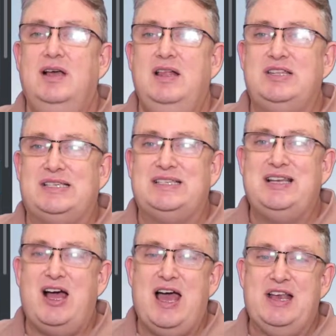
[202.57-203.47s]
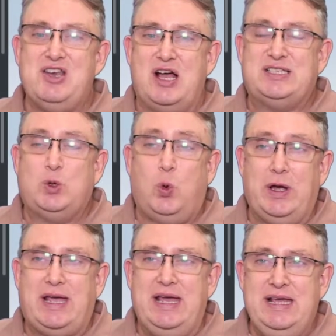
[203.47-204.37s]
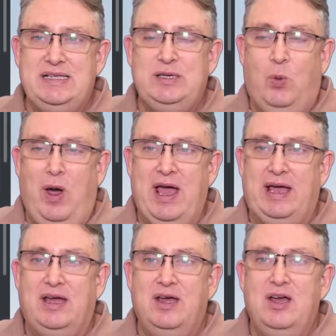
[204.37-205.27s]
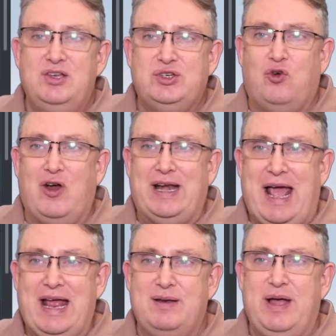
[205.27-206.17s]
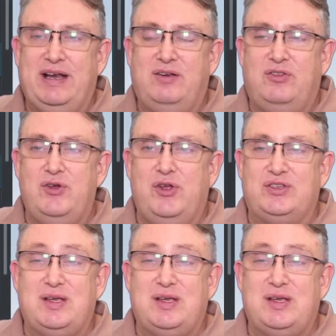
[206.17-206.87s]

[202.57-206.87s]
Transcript: This is not a nice, quick, easy way to create animated thirds.